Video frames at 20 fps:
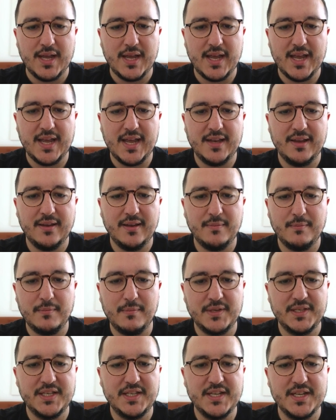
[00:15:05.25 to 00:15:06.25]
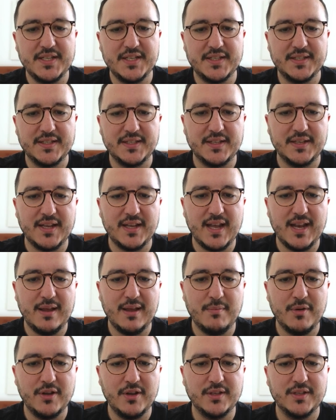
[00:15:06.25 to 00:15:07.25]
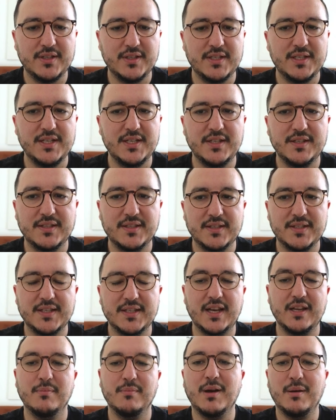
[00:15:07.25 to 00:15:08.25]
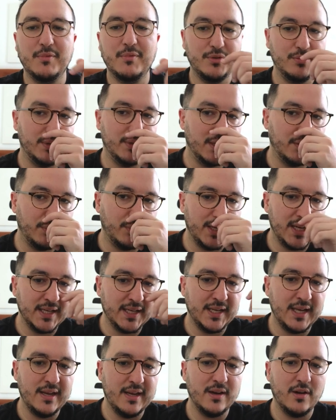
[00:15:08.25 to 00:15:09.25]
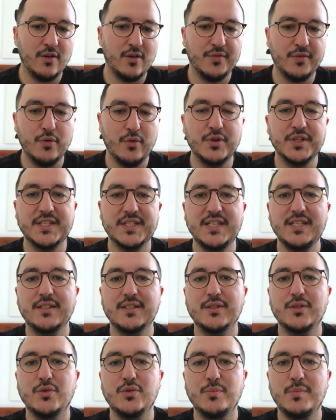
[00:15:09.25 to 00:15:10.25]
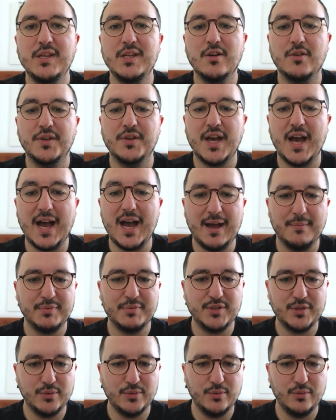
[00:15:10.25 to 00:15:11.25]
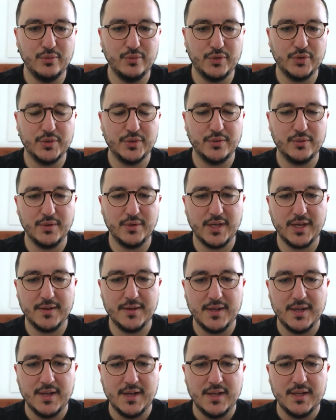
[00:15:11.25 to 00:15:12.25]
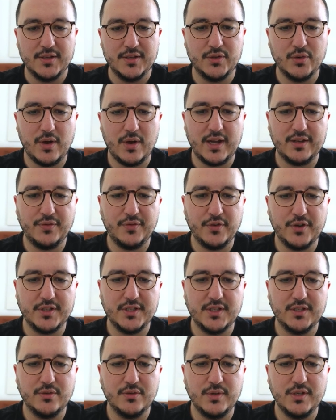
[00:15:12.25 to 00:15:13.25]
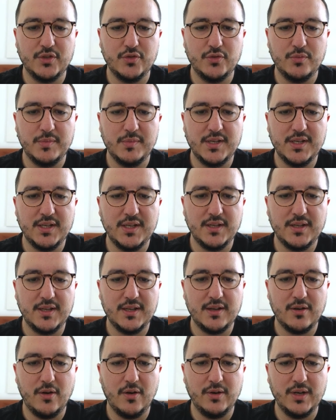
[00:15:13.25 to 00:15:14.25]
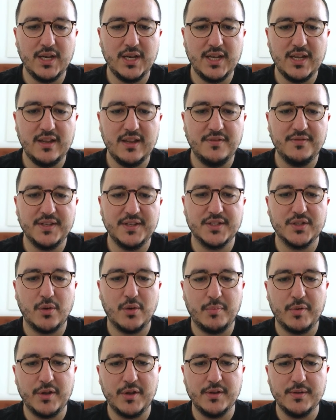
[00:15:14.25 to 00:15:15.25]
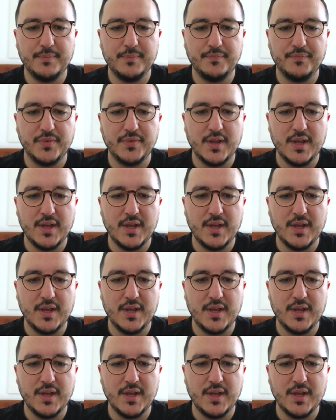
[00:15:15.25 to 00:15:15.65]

And this element, this sidebar menu that we got here, of course, needs to be on absolute, okay? So at first it's going to be only if it's open.